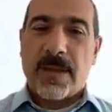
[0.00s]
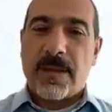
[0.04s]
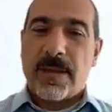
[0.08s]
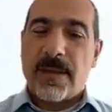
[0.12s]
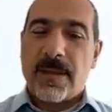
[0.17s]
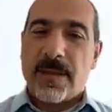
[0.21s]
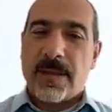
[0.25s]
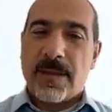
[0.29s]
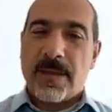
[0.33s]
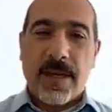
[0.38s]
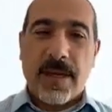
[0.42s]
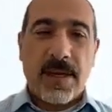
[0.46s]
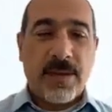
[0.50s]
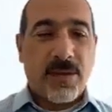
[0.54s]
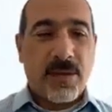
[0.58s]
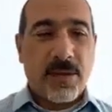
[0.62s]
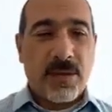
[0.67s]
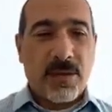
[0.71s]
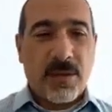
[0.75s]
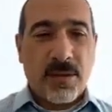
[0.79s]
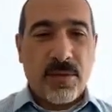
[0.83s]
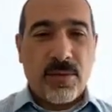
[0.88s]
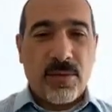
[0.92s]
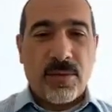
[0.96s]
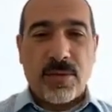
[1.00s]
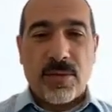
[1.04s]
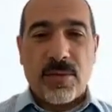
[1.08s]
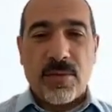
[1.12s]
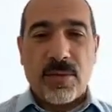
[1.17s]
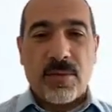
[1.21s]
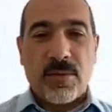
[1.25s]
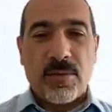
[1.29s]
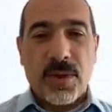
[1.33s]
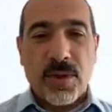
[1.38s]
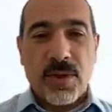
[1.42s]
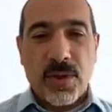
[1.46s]
Not just user
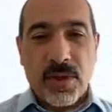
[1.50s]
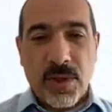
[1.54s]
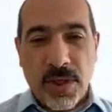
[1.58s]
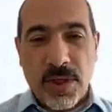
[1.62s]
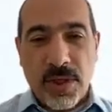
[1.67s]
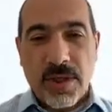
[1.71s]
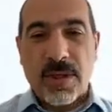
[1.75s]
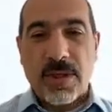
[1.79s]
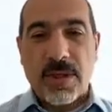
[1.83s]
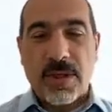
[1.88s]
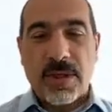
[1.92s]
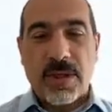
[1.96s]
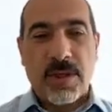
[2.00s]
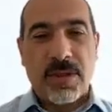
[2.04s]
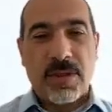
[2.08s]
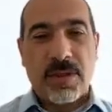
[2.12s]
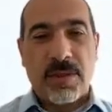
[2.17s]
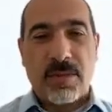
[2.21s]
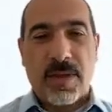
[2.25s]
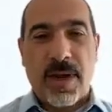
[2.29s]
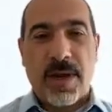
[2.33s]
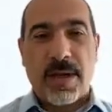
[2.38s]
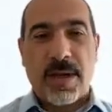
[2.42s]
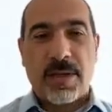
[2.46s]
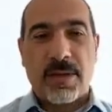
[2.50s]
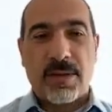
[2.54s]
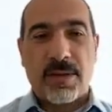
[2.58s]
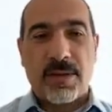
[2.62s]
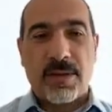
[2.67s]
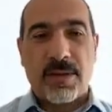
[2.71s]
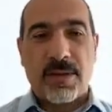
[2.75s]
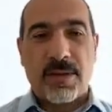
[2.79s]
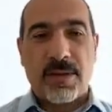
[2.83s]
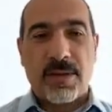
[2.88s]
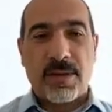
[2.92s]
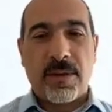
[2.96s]
to machine
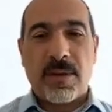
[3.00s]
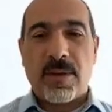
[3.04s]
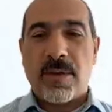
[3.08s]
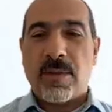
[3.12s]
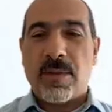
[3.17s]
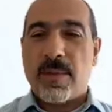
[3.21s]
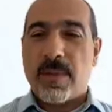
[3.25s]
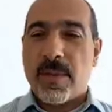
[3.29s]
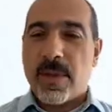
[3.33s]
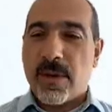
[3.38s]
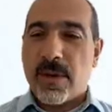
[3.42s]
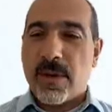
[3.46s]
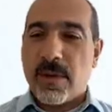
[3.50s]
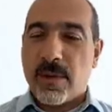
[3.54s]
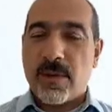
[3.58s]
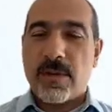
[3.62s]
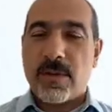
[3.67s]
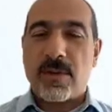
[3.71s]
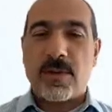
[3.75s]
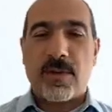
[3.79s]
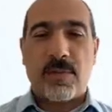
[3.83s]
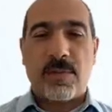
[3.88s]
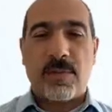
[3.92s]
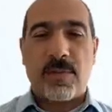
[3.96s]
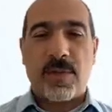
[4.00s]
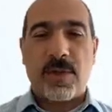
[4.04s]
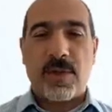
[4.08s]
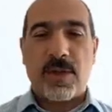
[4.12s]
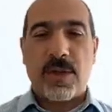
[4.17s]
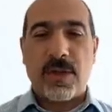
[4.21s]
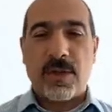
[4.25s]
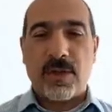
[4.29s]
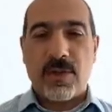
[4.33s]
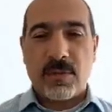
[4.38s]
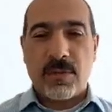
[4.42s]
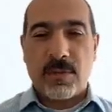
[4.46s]
interactions, but also
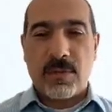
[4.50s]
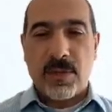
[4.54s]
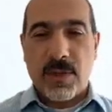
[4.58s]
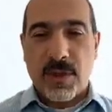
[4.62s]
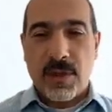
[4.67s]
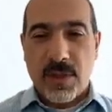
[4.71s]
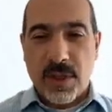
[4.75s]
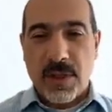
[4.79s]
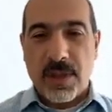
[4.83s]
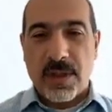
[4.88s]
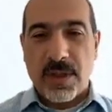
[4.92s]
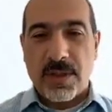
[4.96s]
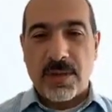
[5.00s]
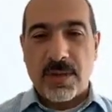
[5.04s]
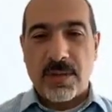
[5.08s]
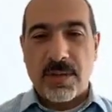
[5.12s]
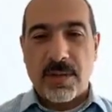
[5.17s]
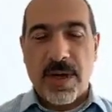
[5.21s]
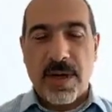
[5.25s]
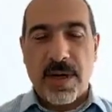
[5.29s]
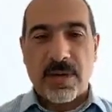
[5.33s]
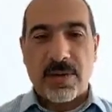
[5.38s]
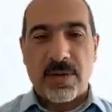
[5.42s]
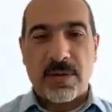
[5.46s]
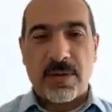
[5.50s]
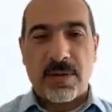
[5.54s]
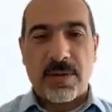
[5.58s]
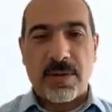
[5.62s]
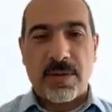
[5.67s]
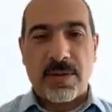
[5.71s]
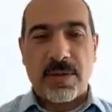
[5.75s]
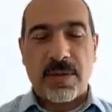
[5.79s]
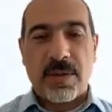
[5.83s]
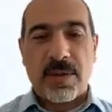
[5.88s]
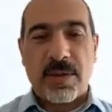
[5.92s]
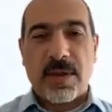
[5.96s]
machine to machine
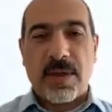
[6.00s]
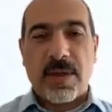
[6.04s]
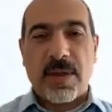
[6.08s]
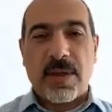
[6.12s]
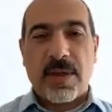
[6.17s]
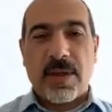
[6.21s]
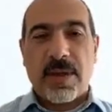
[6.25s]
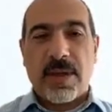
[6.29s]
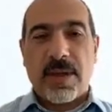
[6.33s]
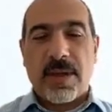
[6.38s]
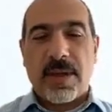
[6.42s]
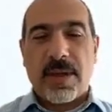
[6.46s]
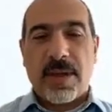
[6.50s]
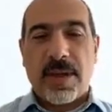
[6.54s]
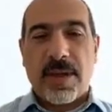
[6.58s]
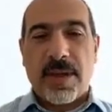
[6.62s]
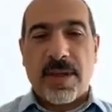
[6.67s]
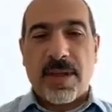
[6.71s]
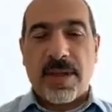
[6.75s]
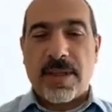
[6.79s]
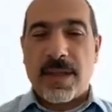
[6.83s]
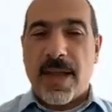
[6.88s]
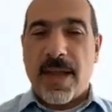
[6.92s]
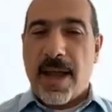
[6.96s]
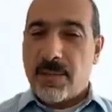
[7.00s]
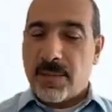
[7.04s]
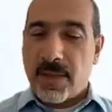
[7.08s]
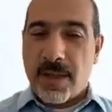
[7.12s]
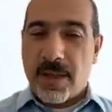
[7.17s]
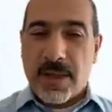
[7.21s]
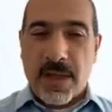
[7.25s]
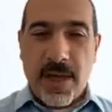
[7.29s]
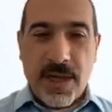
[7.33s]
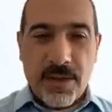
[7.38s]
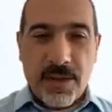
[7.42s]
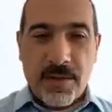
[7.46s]
interactions and
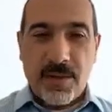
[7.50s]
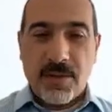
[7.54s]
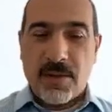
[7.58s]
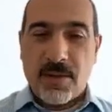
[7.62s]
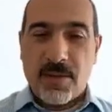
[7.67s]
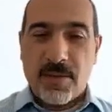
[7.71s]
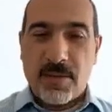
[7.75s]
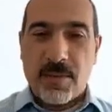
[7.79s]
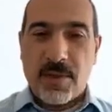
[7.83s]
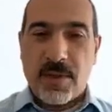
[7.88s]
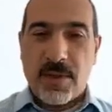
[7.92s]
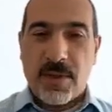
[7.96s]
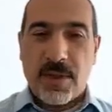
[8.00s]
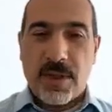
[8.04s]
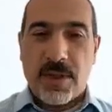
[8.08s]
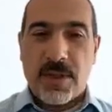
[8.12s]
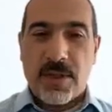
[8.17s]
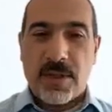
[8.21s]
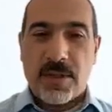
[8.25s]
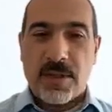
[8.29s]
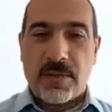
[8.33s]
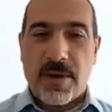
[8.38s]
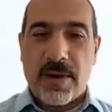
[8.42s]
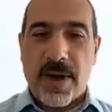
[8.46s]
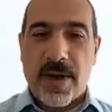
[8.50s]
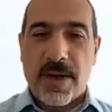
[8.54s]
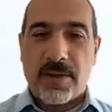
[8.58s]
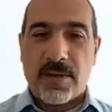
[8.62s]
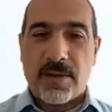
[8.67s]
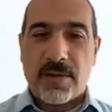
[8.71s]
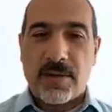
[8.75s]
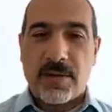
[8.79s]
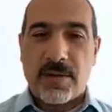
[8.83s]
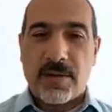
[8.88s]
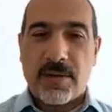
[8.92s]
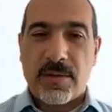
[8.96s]
application to machine
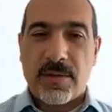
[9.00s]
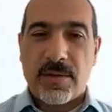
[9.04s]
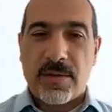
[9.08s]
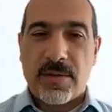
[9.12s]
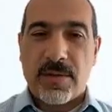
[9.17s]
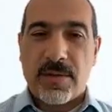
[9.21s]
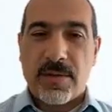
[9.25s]
interactions.